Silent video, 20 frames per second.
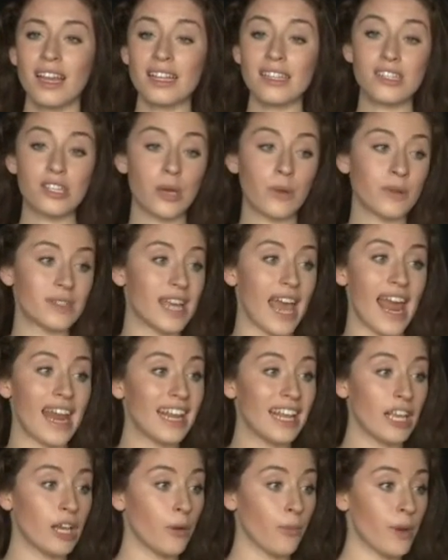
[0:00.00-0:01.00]
and so would
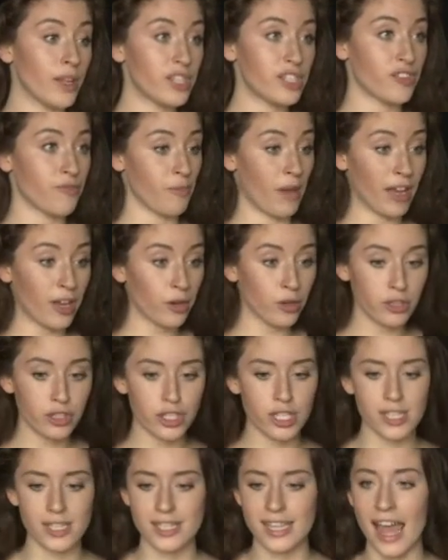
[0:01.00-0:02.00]
any young wench of my
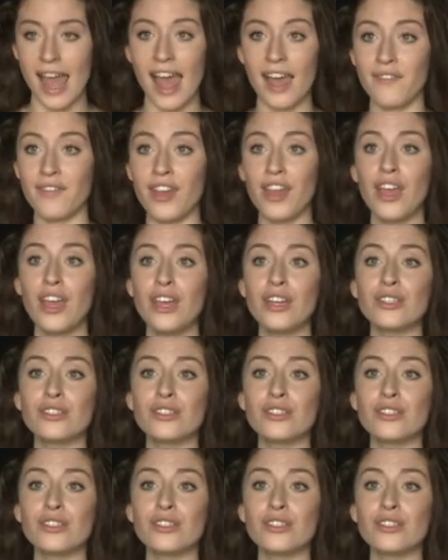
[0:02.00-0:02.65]
conscience that ever